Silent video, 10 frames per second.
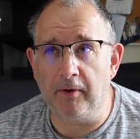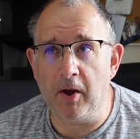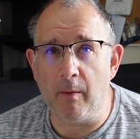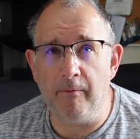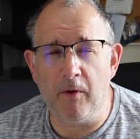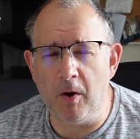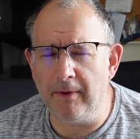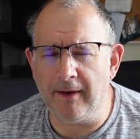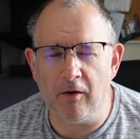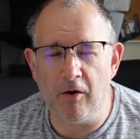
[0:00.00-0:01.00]
are carbon fibre.
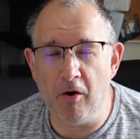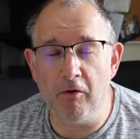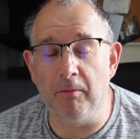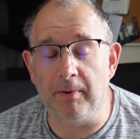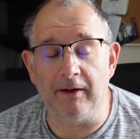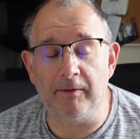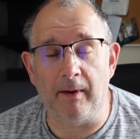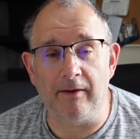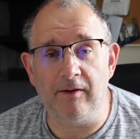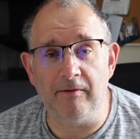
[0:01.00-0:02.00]
They're horribly
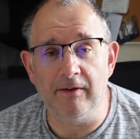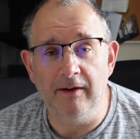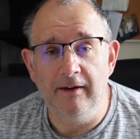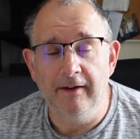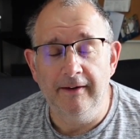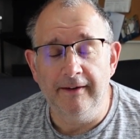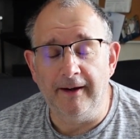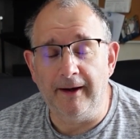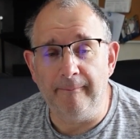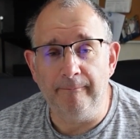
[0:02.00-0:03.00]
expensive,
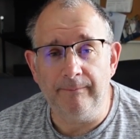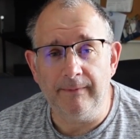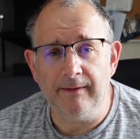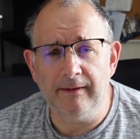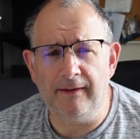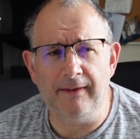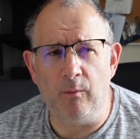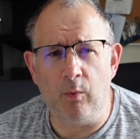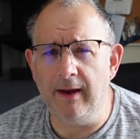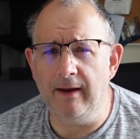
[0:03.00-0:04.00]
and they're
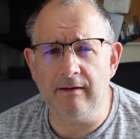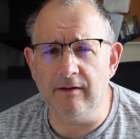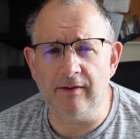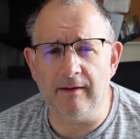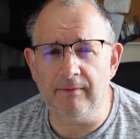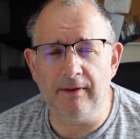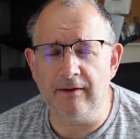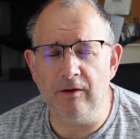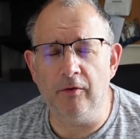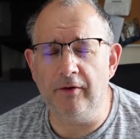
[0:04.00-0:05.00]
weird because
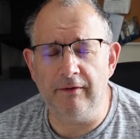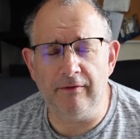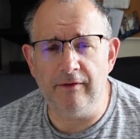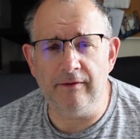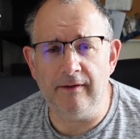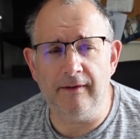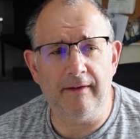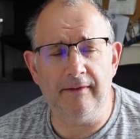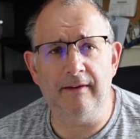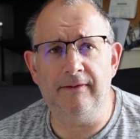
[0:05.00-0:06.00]
there's lots of different. I
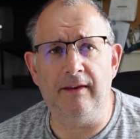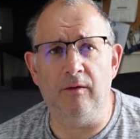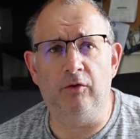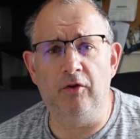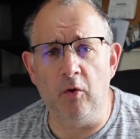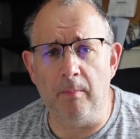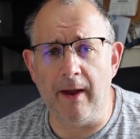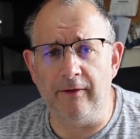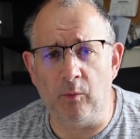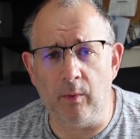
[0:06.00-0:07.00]
think the two
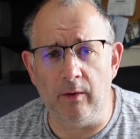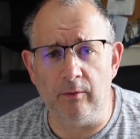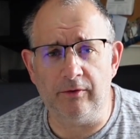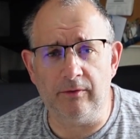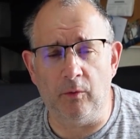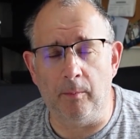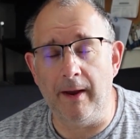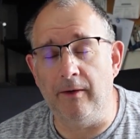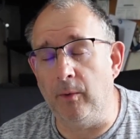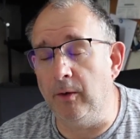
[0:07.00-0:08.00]
pairs of wheels, the
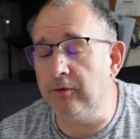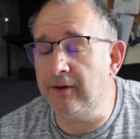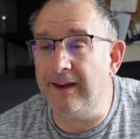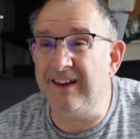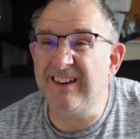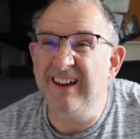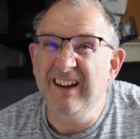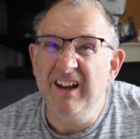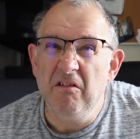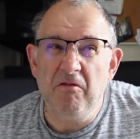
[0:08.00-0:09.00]
pair of wheels take
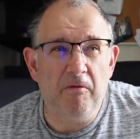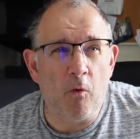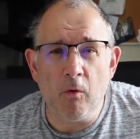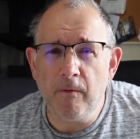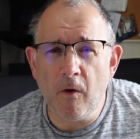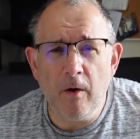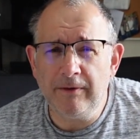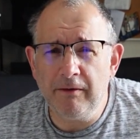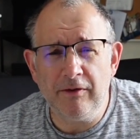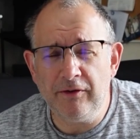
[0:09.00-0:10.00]
4 or 5
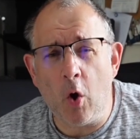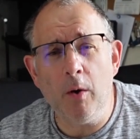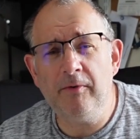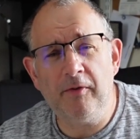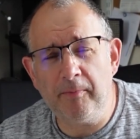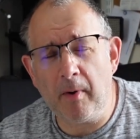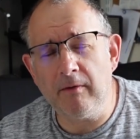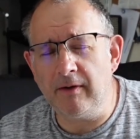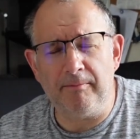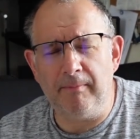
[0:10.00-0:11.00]
different types of
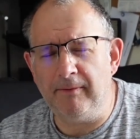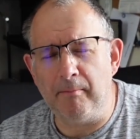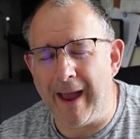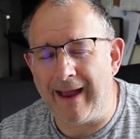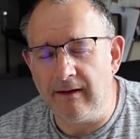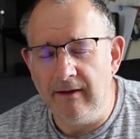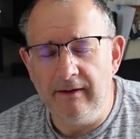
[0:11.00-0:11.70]
spoke. It's mad.